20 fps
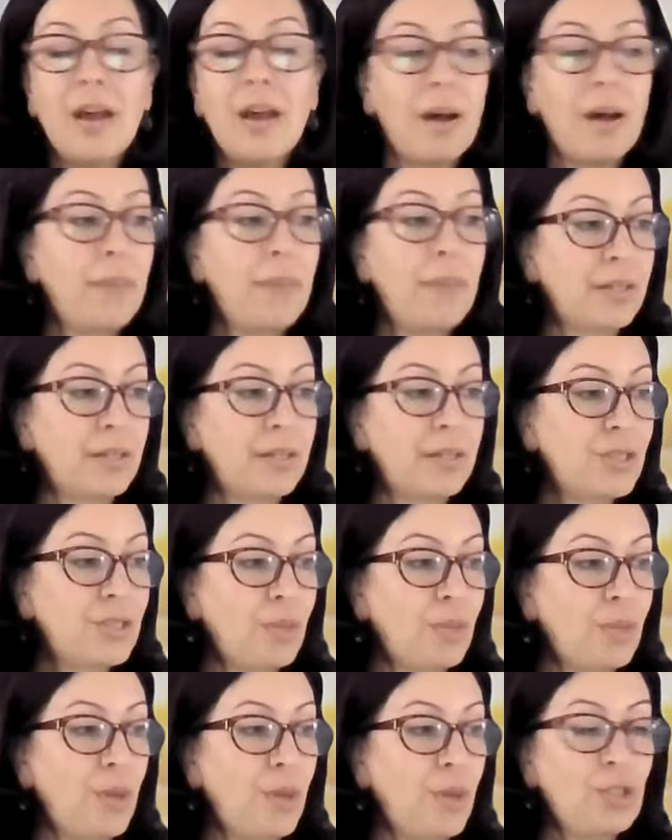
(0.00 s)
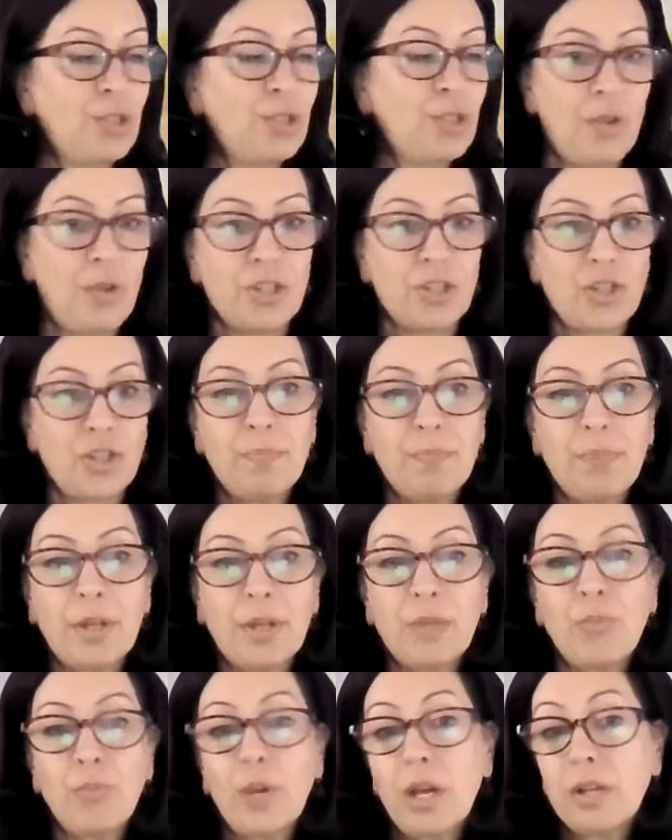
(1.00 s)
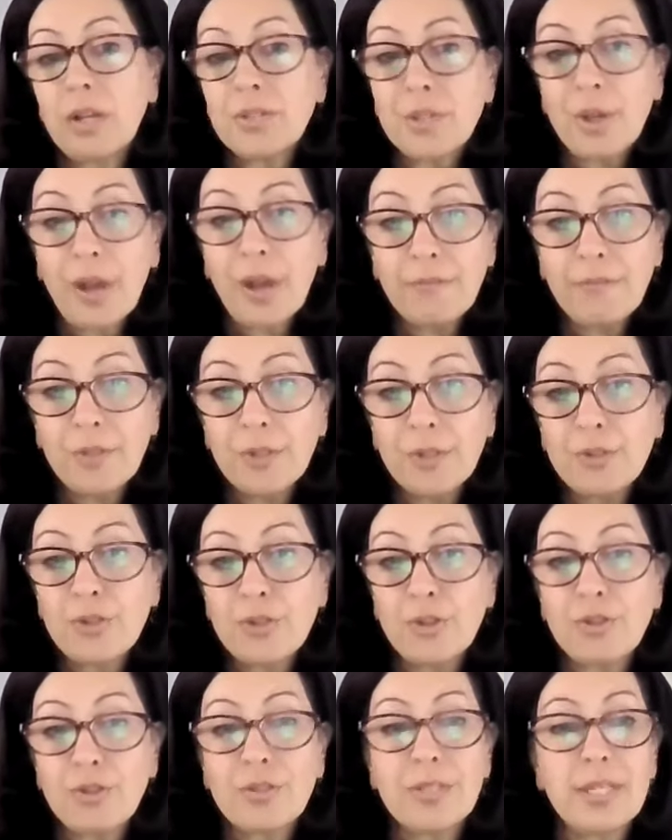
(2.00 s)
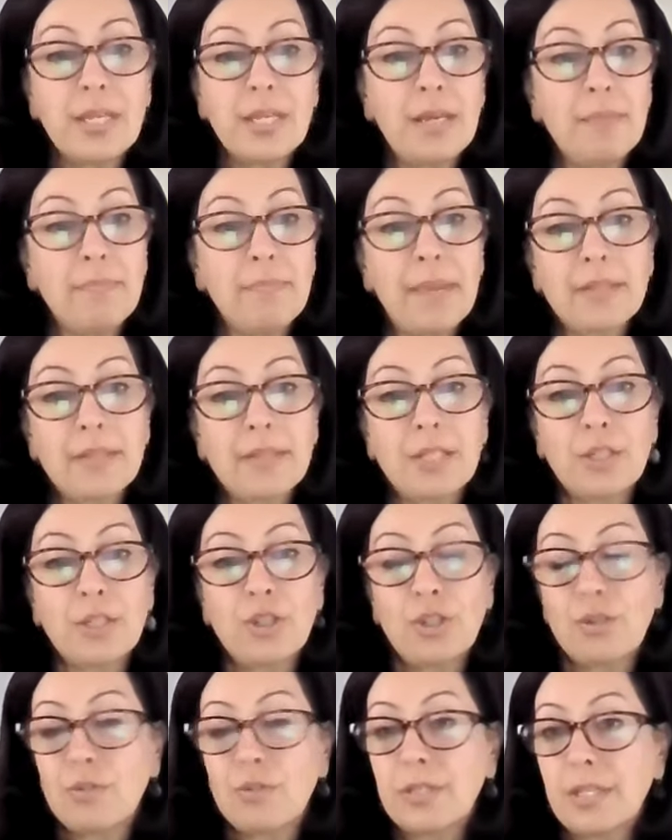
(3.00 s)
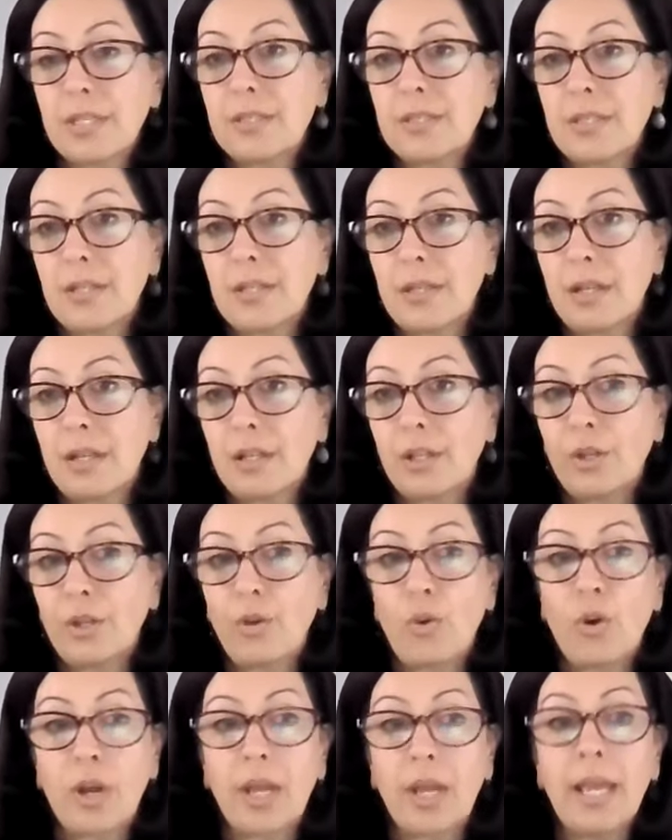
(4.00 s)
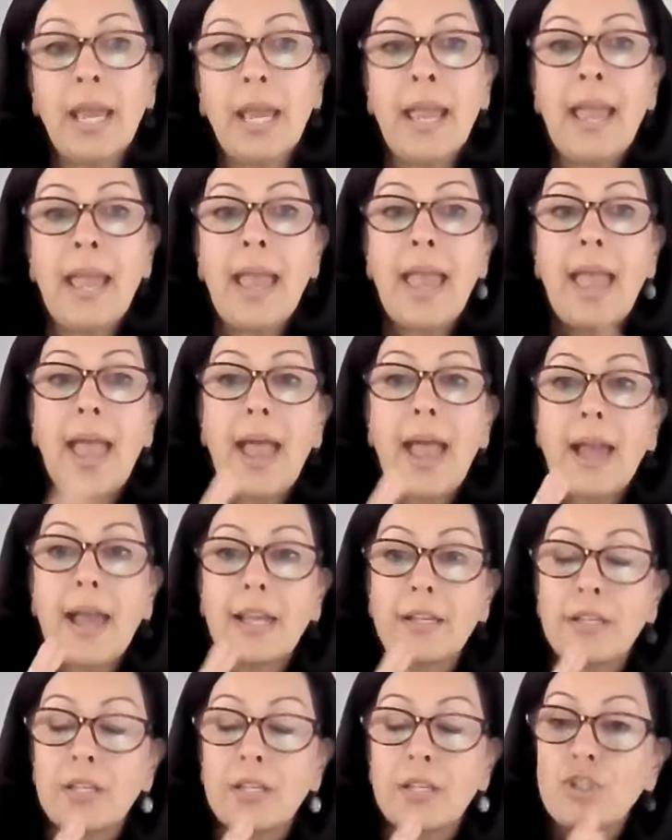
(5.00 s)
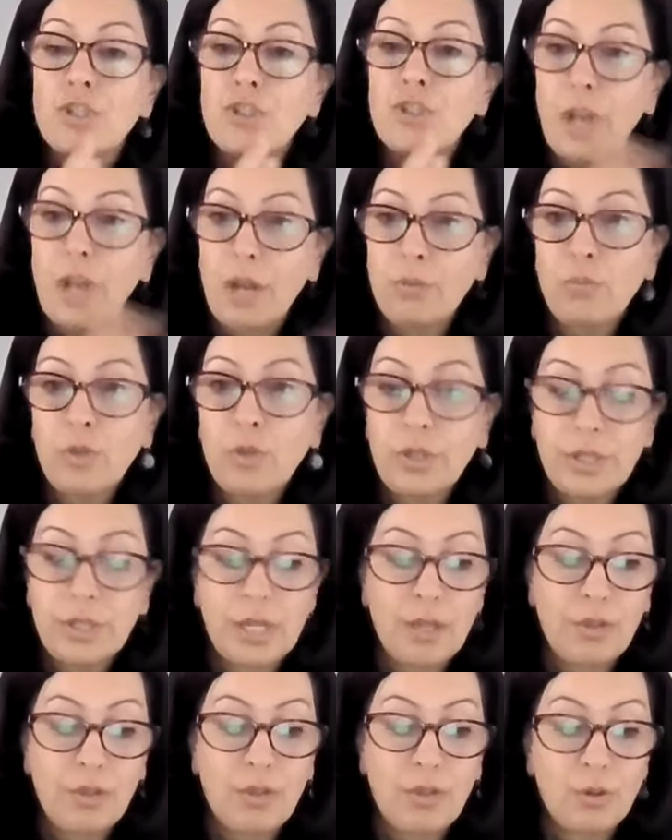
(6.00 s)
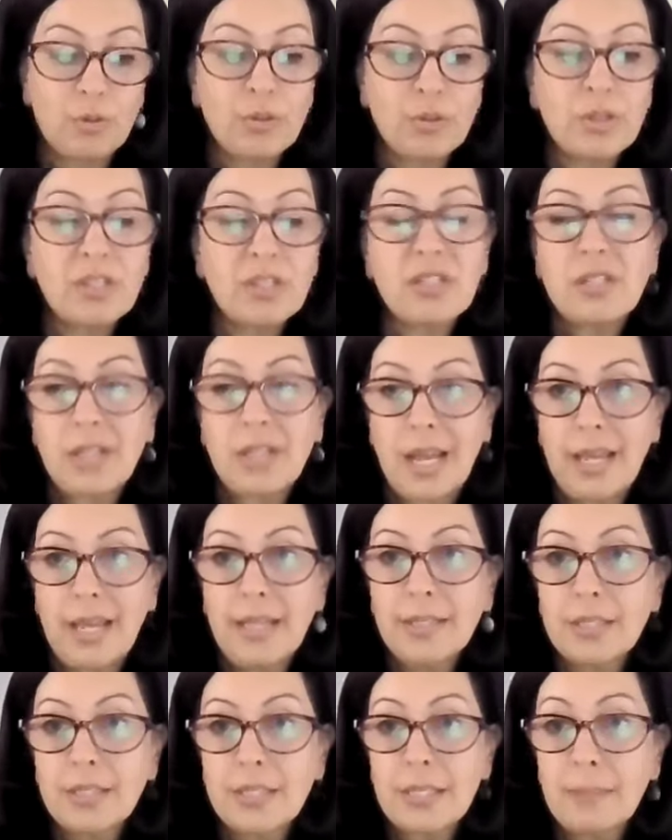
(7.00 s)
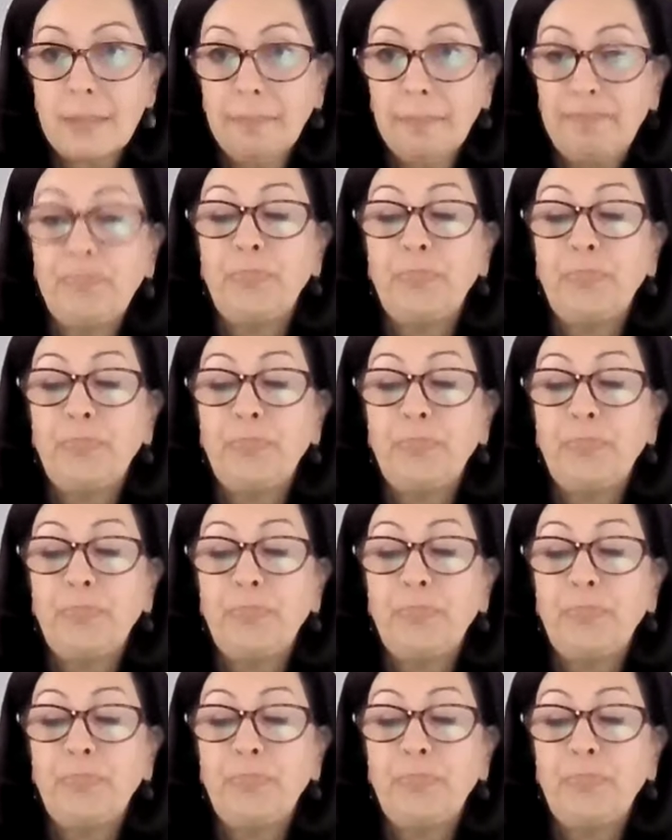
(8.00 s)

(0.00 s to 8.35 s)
amongst the most stringent. But we also have New Jersey, Massachusetts, and Illinois. And generally, those states